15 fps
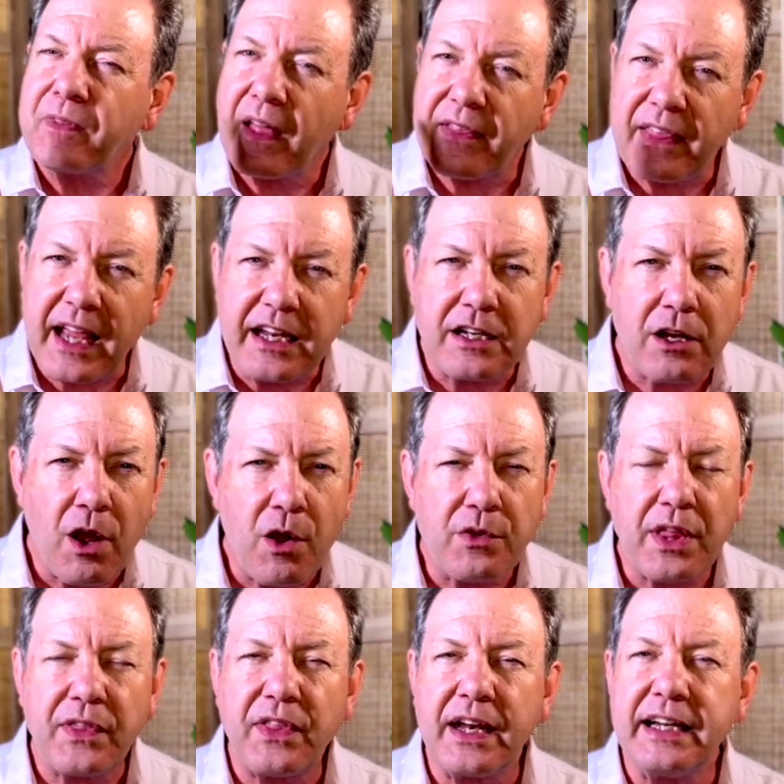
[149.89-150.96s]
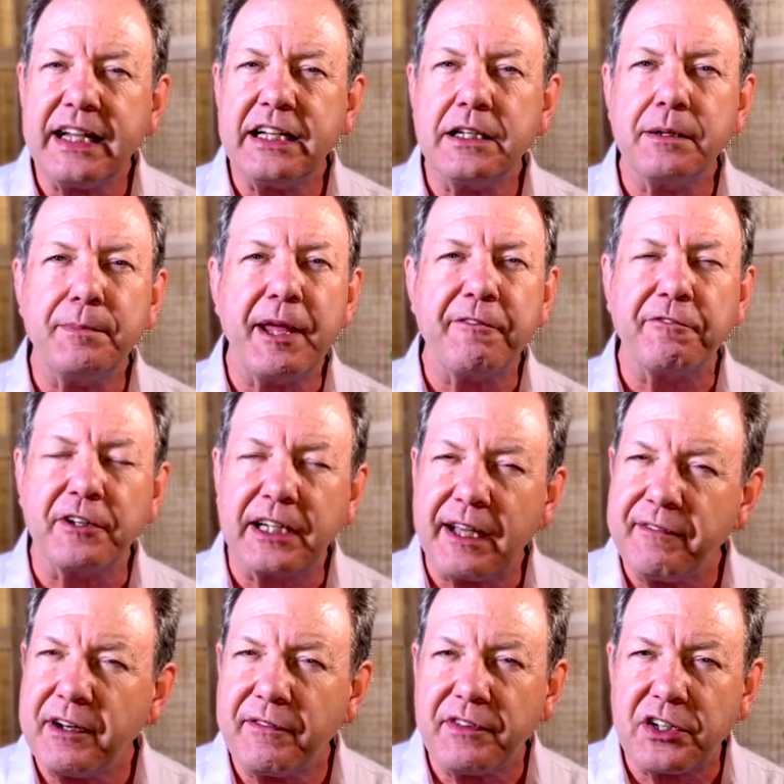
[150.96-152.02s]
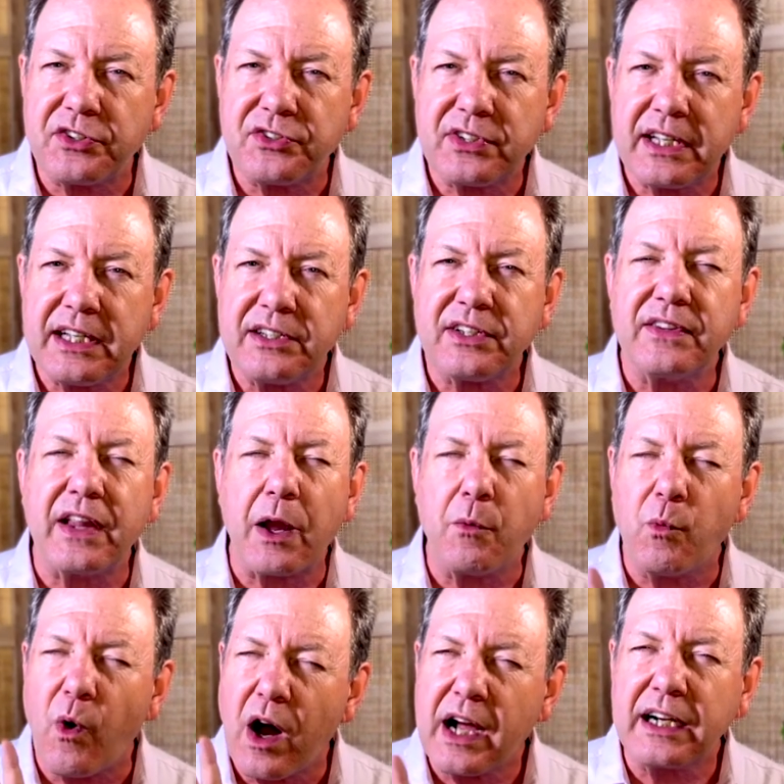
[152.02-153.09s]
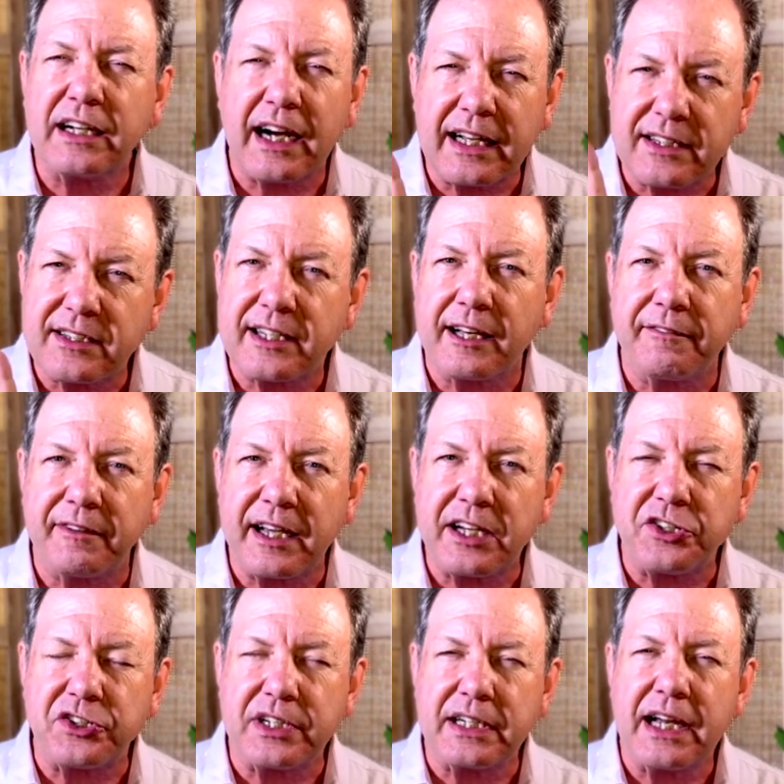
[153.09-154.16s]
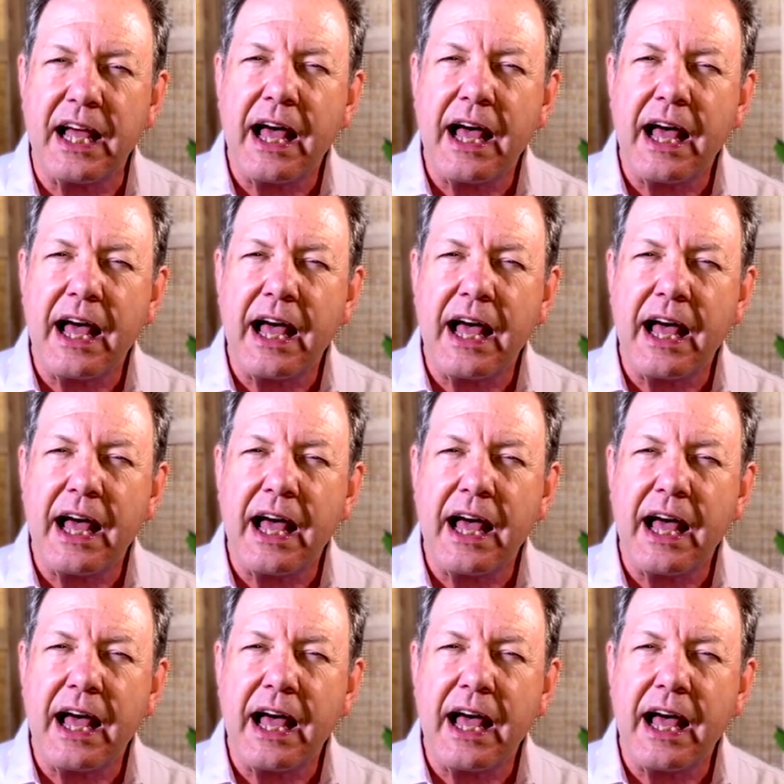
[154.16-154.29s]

but they know that they need to be forgiven of their sins and they want God's salvation.